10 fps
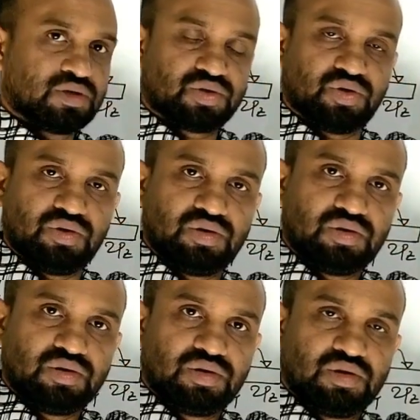So
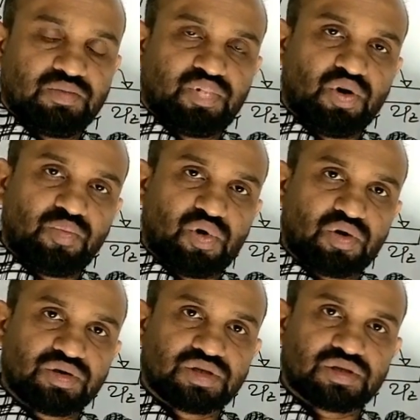four
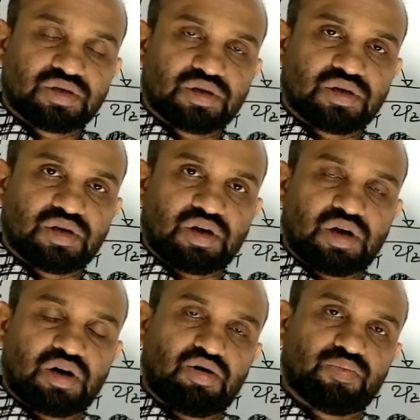bonds
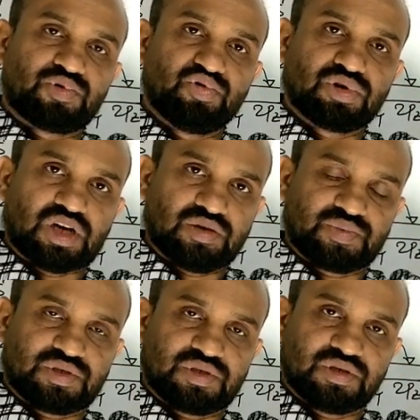are of two
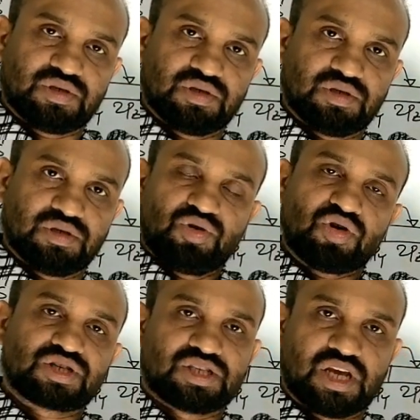types,
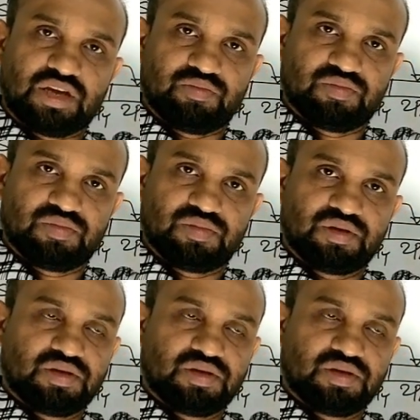not same.